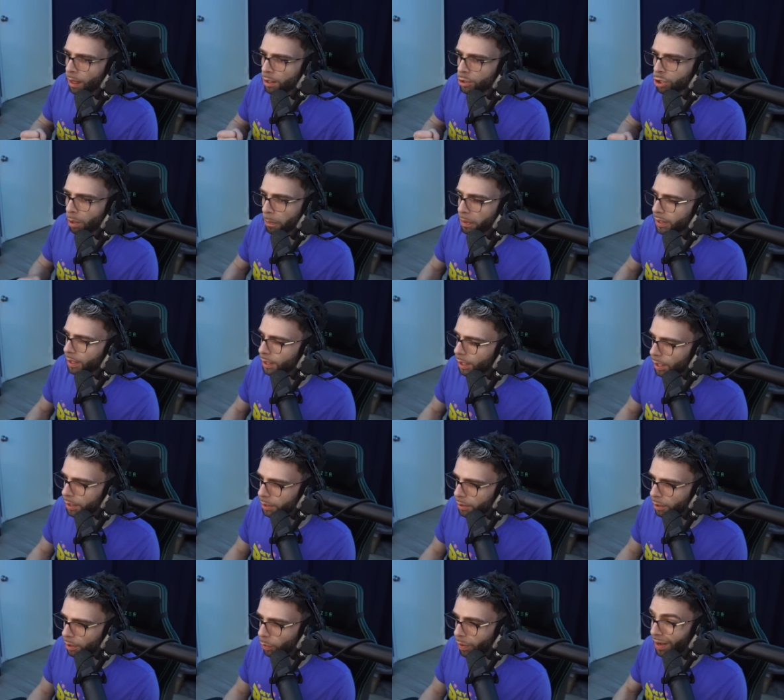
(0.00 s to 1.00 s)
jumping the gun
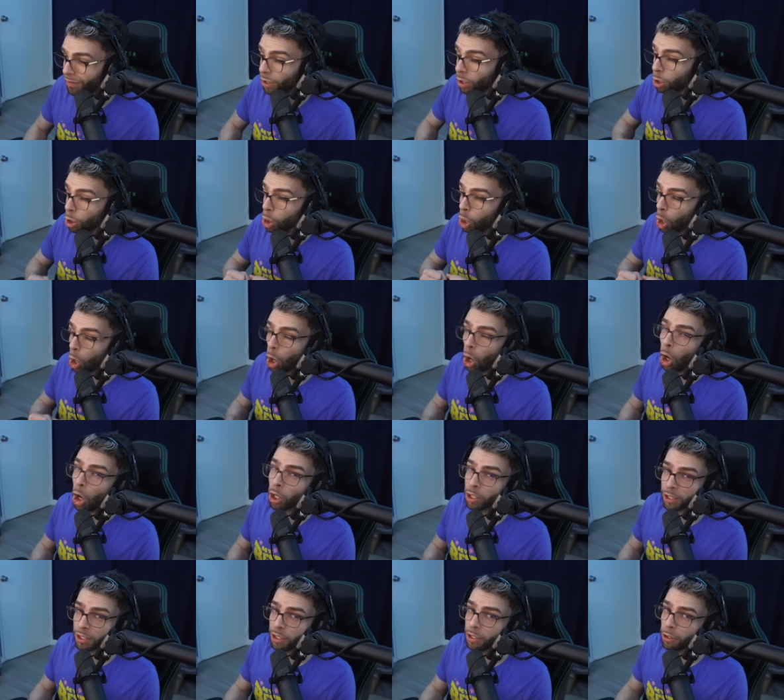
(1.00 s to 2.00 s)
here. We have a
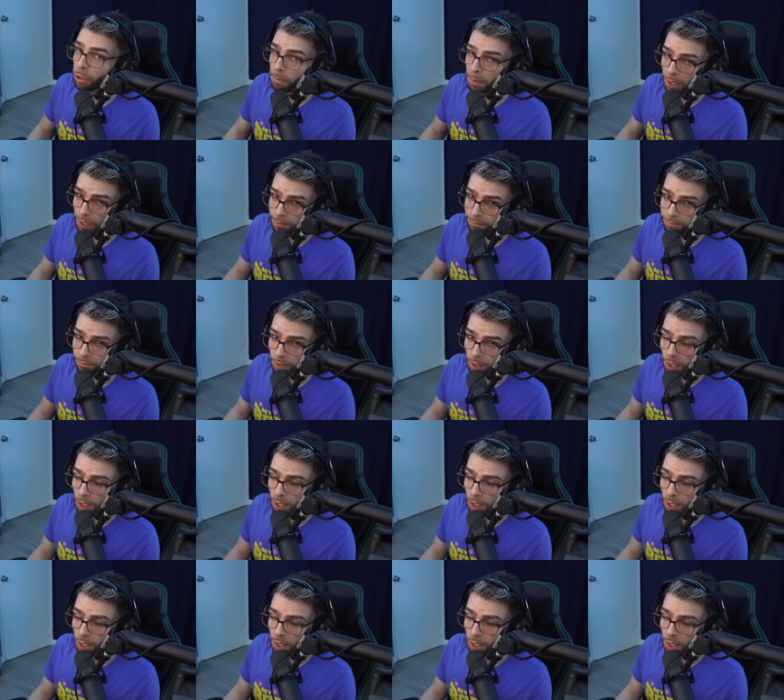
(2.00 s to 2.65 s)
long year, man.